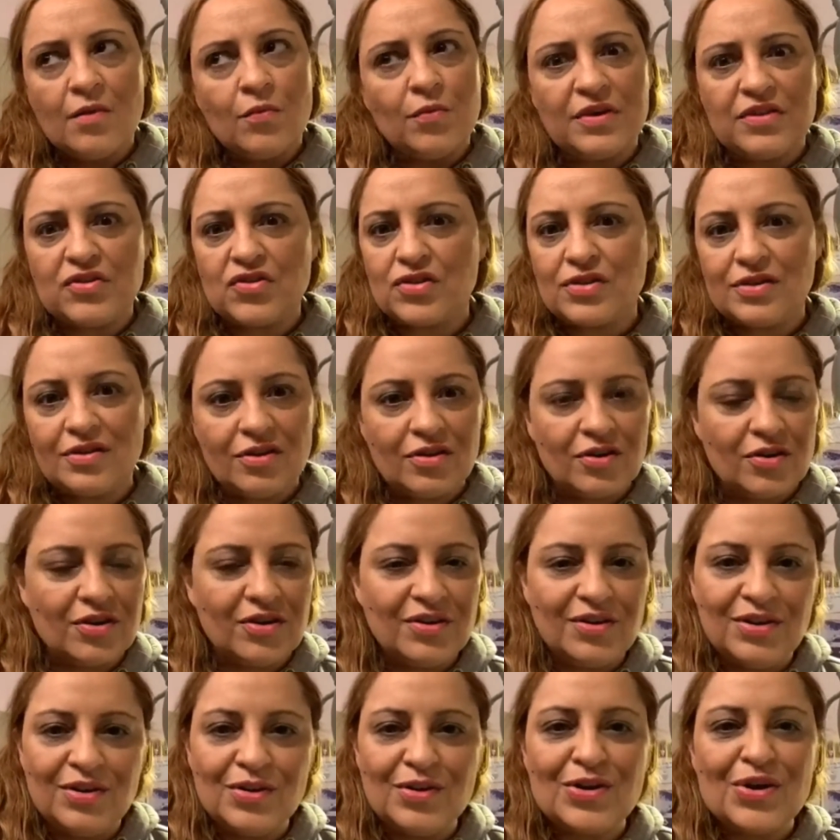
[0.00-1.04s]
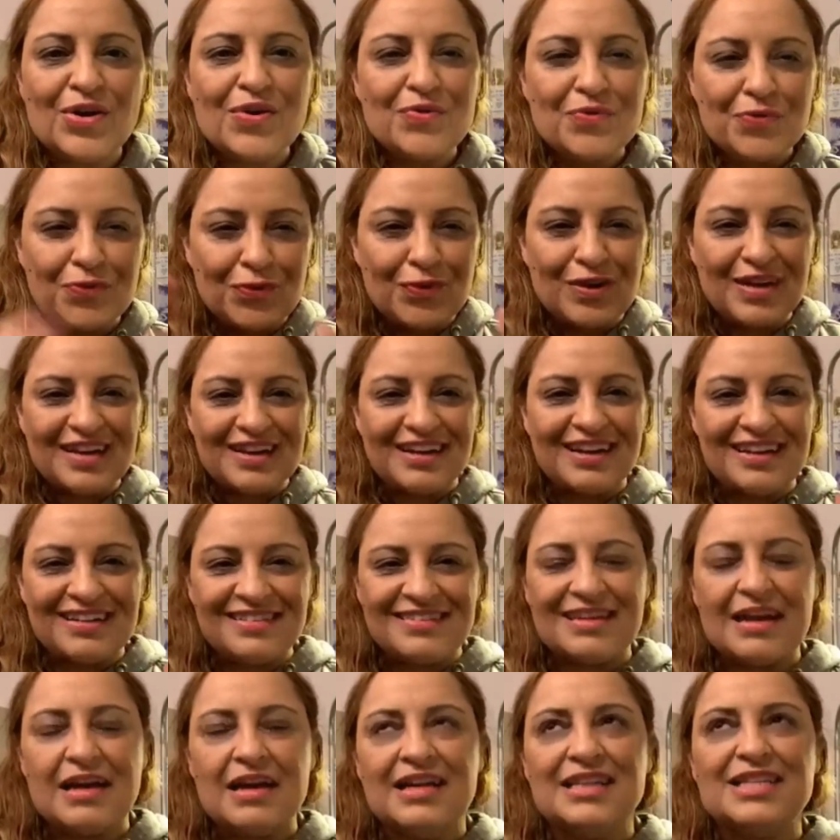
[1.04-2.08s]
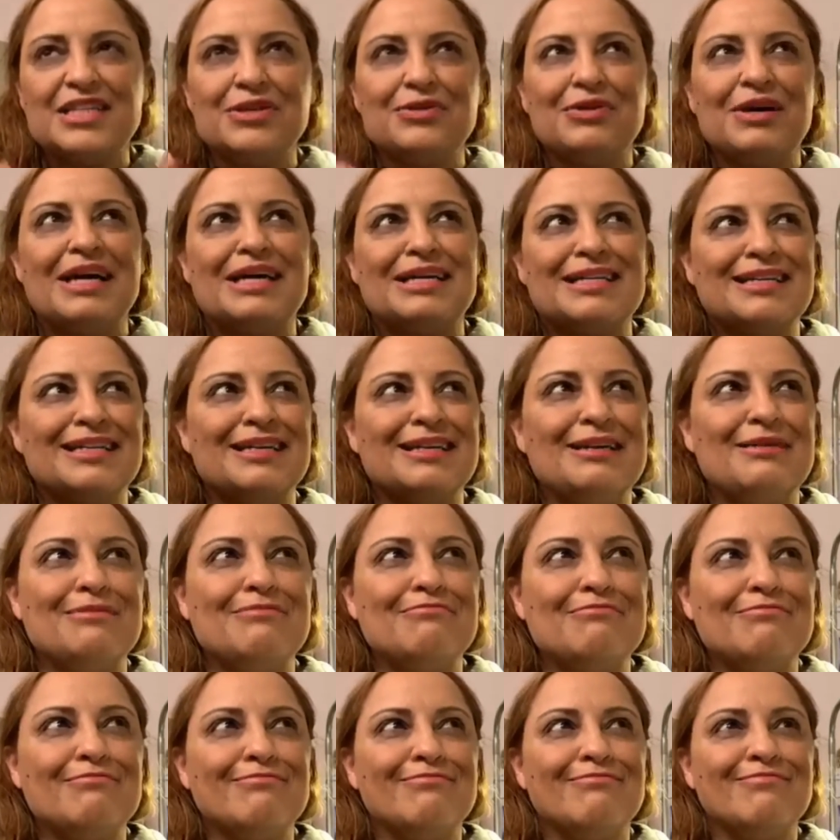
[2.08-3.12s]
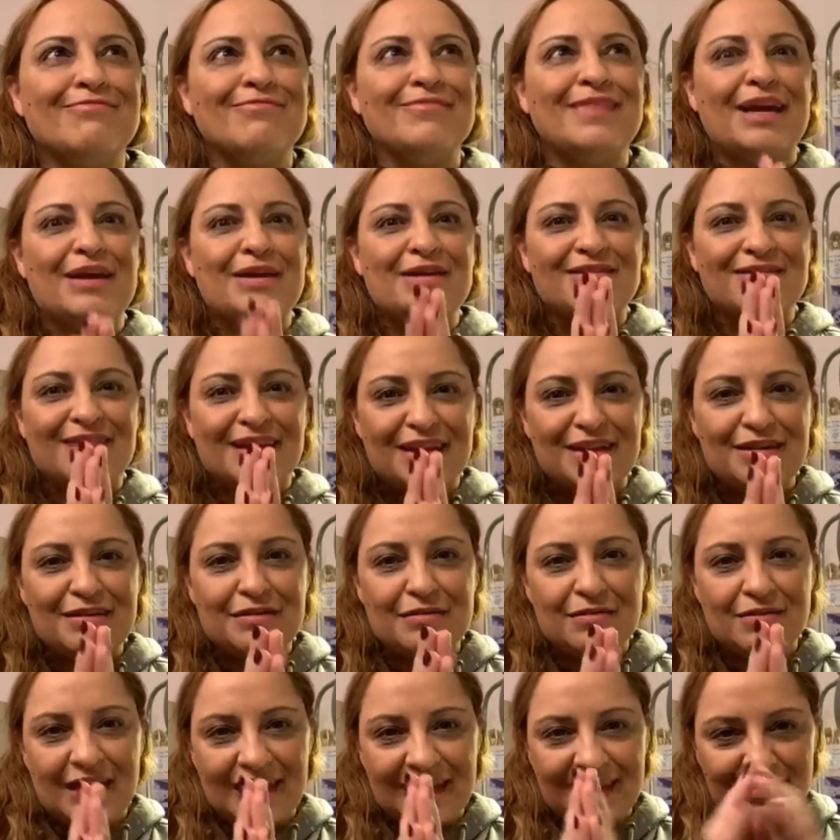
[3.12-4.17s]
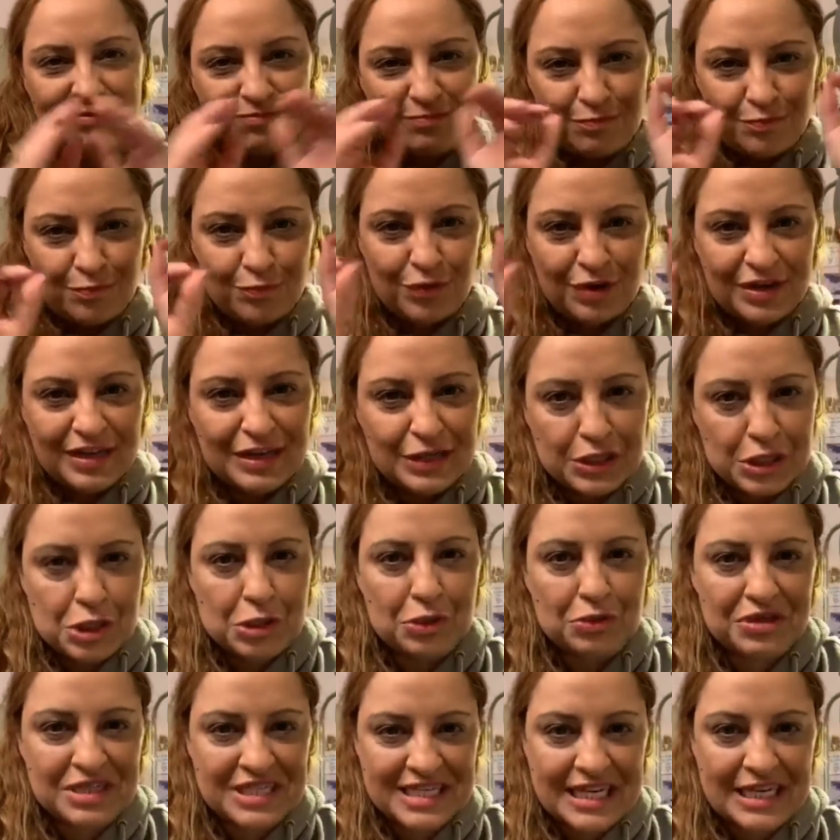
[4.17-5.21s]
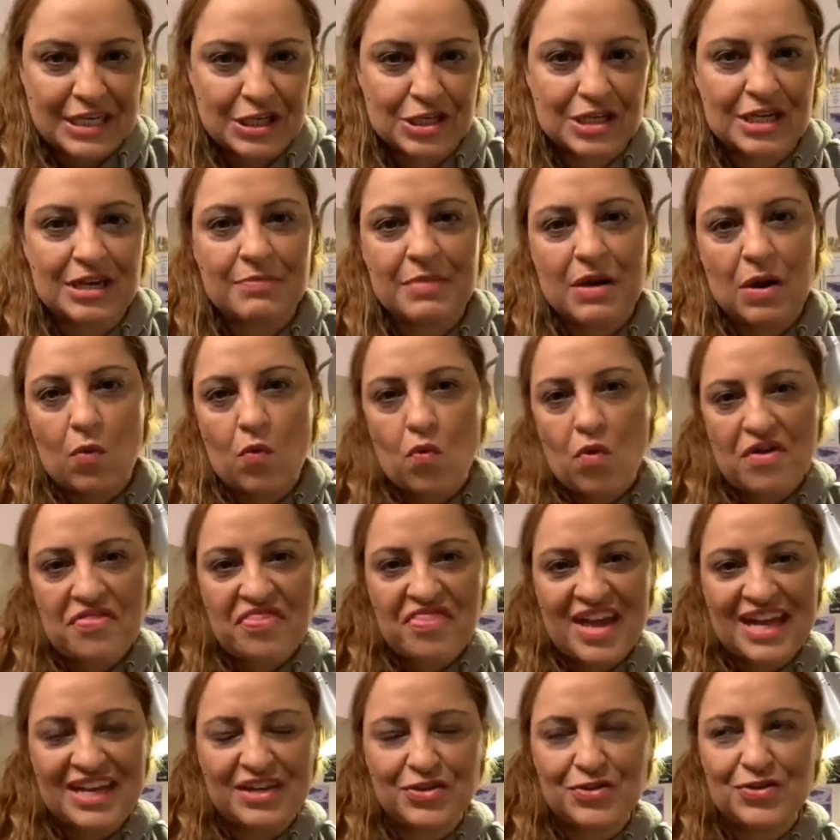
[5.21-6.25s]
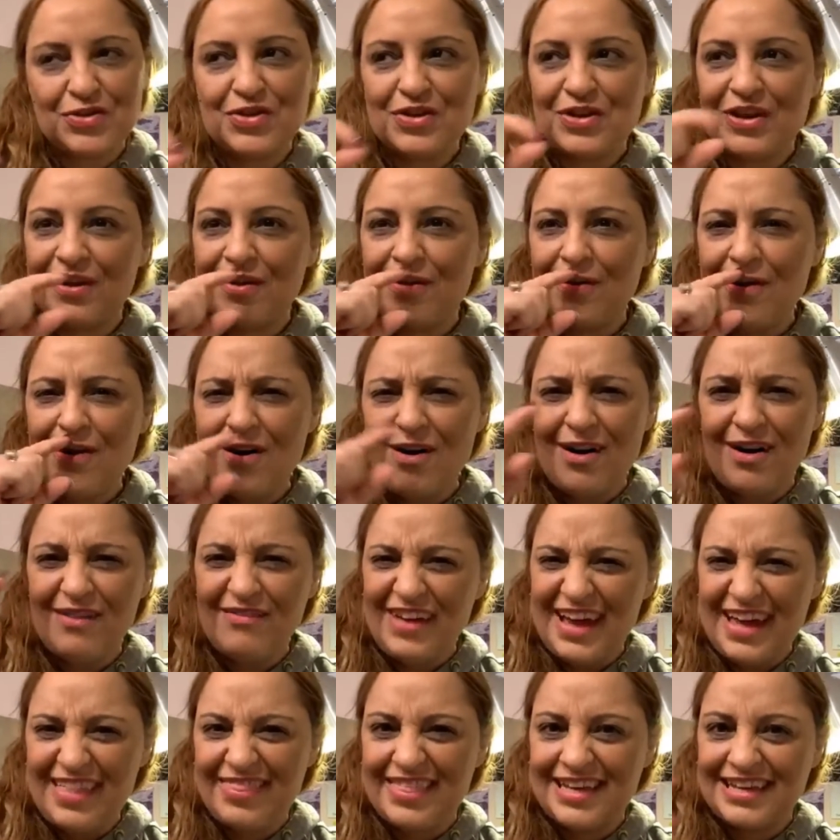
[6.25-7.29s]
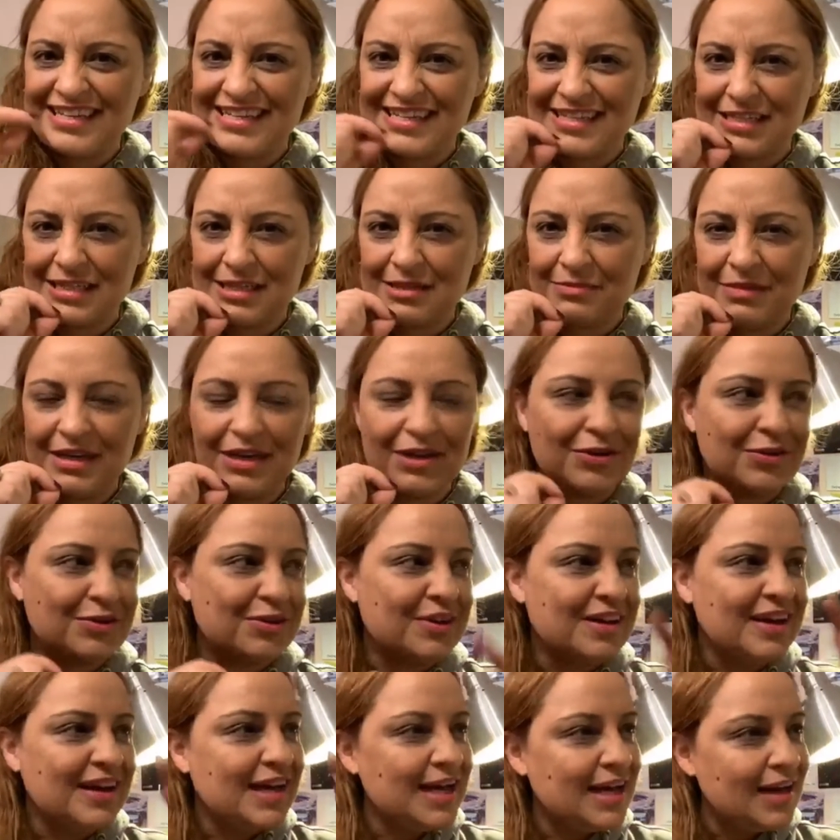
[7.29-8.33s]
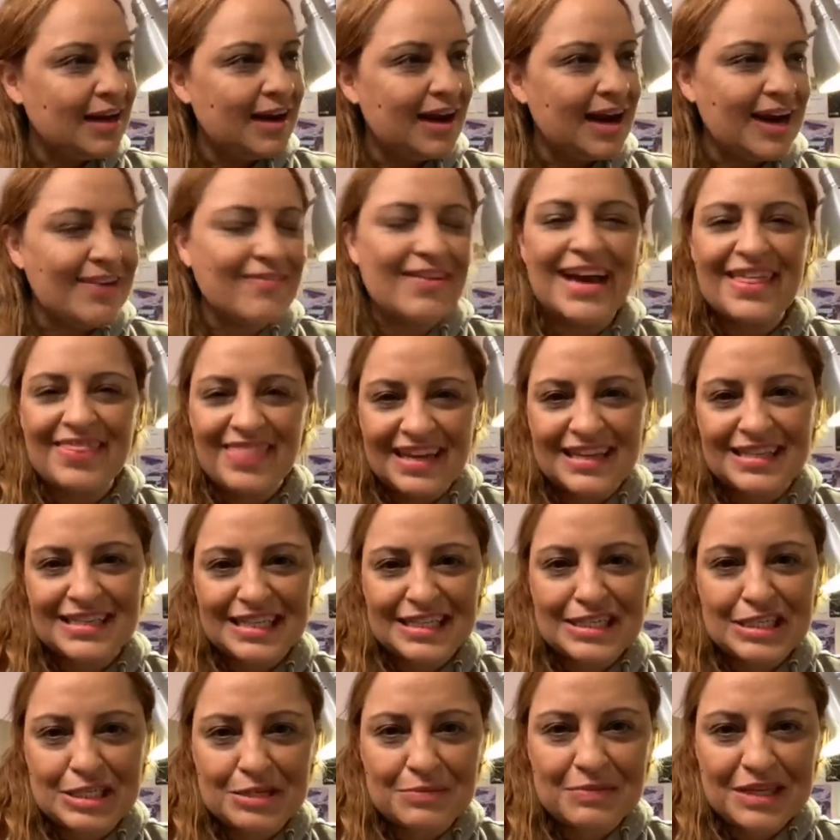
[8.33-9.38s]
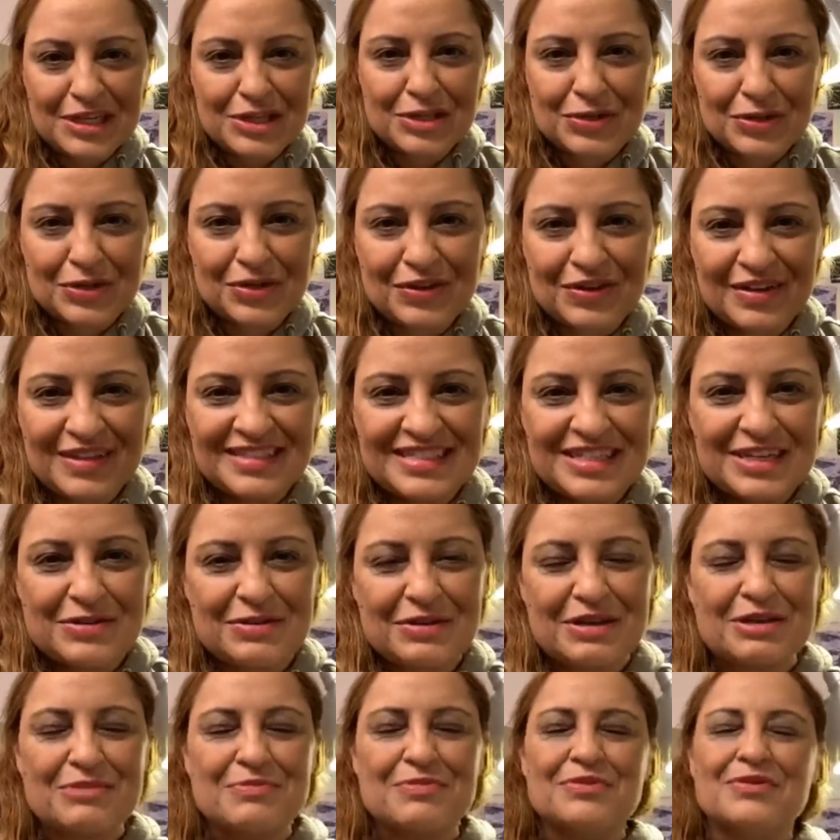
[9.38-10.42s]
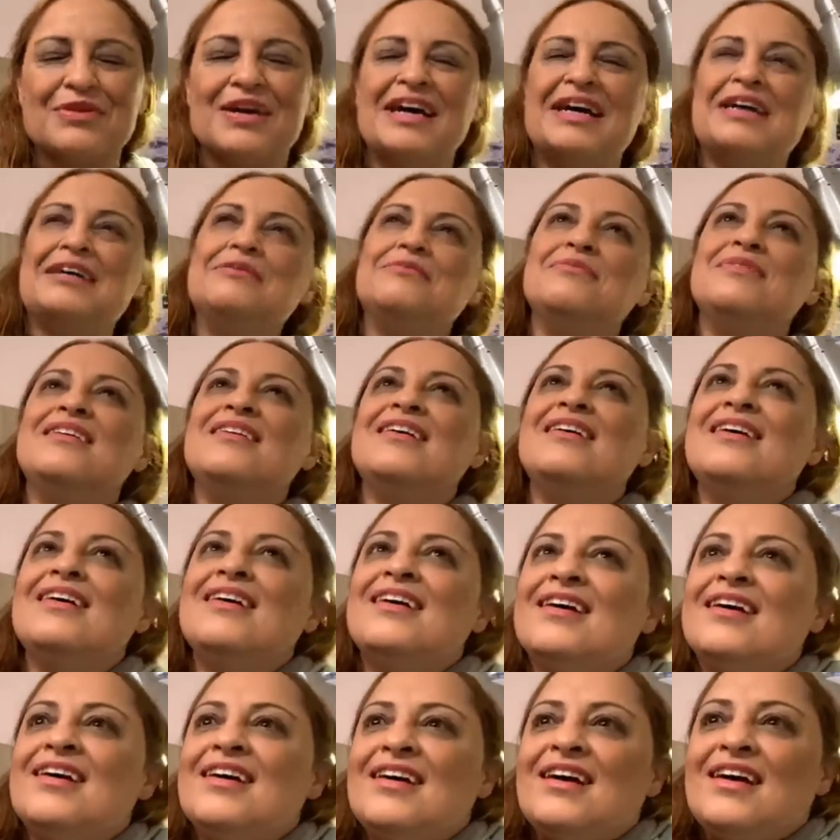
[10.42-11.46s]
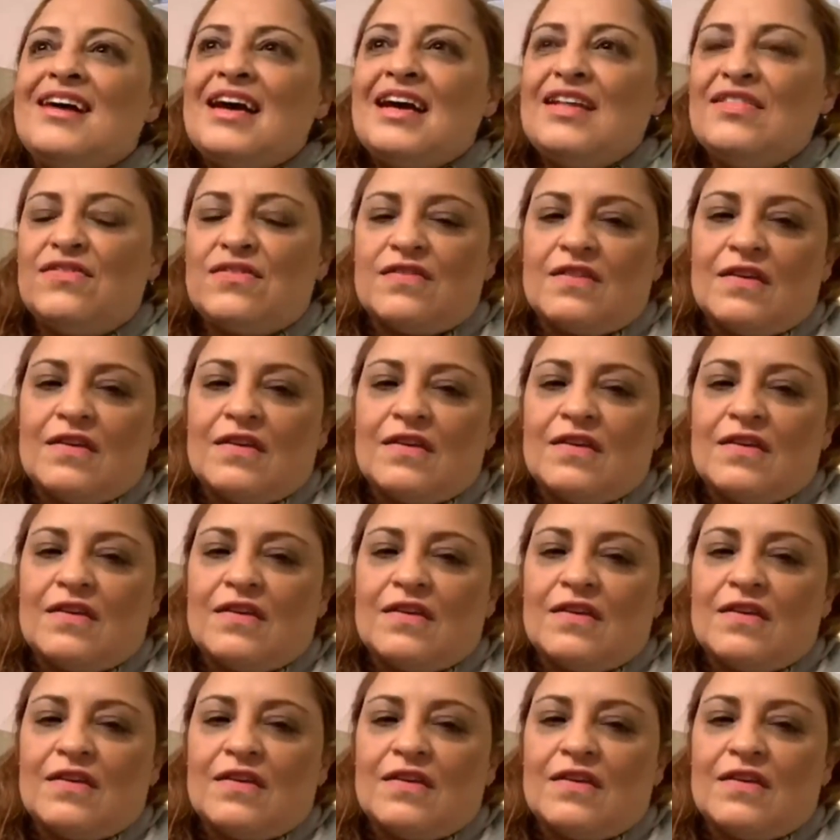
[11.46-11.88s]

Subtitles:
which, you don't realize that until actually they bring it to your attention about what they do. You go, oh, I've had that done to me, or I've had that done to me too. It's incredible. And